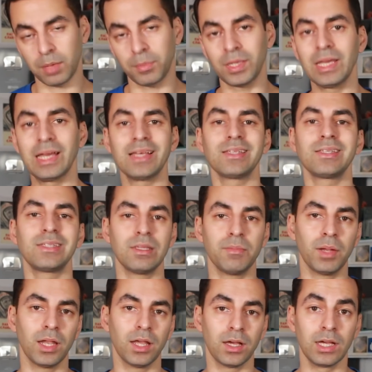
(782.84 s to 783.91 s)
may be
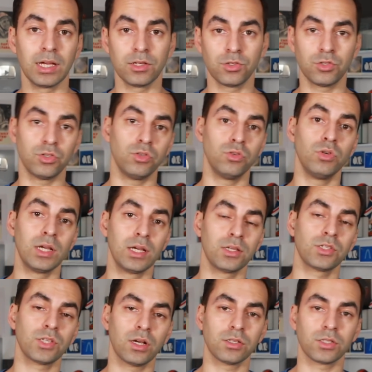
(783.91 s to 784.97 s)
similar to
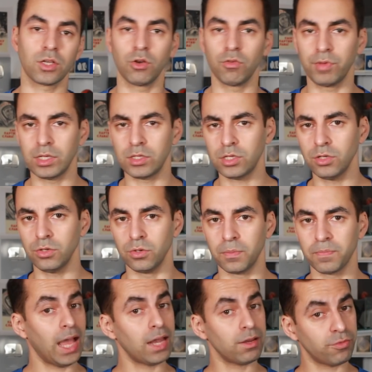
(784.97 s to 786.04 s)
SARS CoV
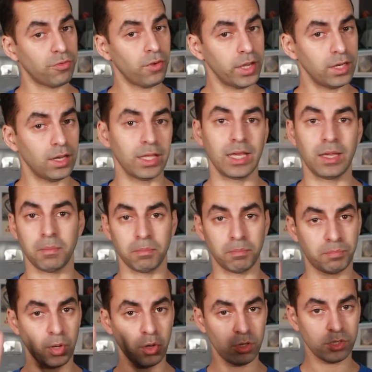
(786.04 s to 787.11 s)
2. And finally,
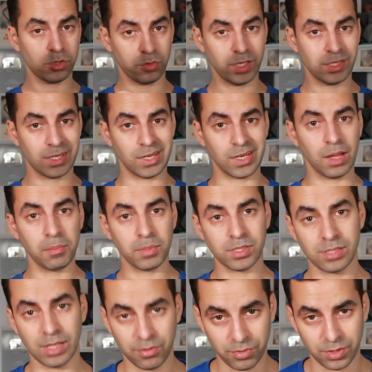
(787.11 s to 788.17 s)
bonus reason number
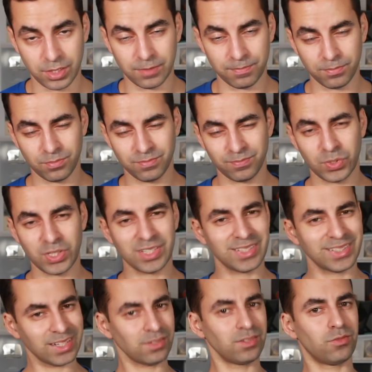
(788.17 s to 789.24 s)
seven,
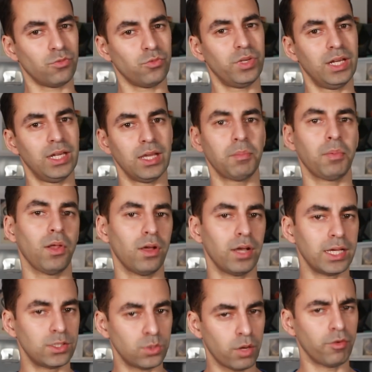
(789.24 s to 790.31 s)
which doesn't really
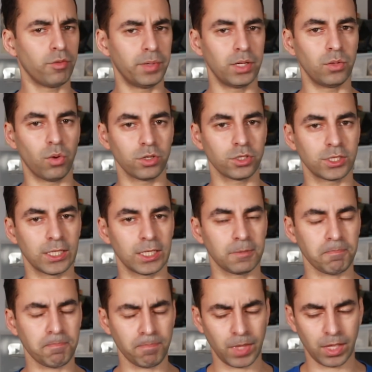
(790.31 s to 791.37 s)
apply to everybody
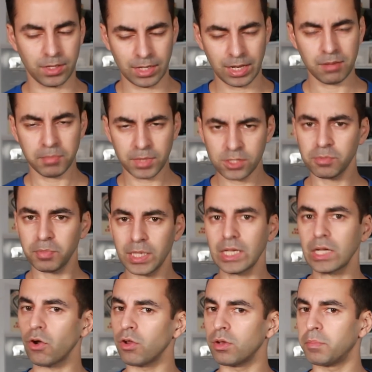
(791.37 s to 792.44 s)
watching. Let me
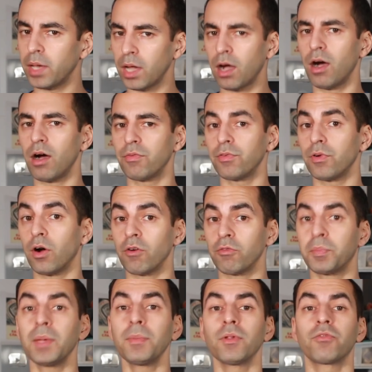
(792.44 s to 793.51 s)
speak on behalf
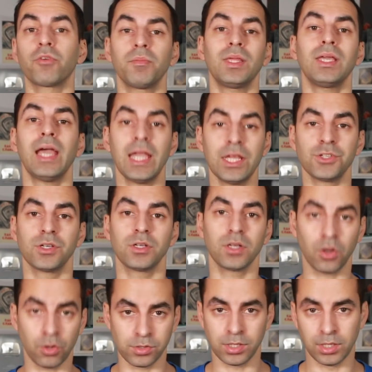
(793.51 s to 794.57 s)
of people from the Asian
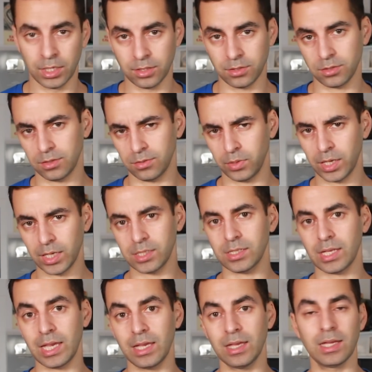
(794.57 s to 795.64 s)
continent. When I
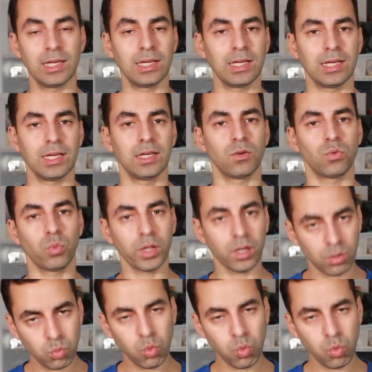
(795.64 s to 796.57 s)
say we are